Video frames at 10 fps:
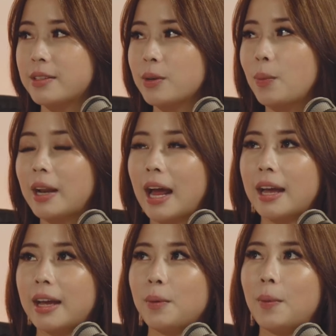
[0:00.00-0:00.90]
So when
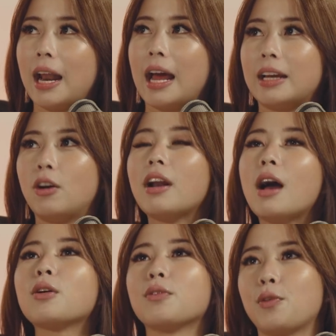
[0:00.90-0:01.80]
I got
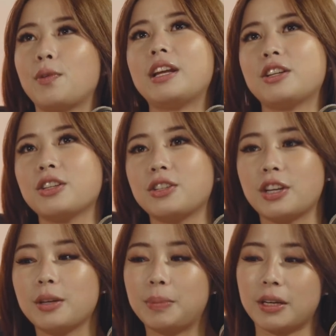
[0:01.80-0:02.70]
out of a relationship,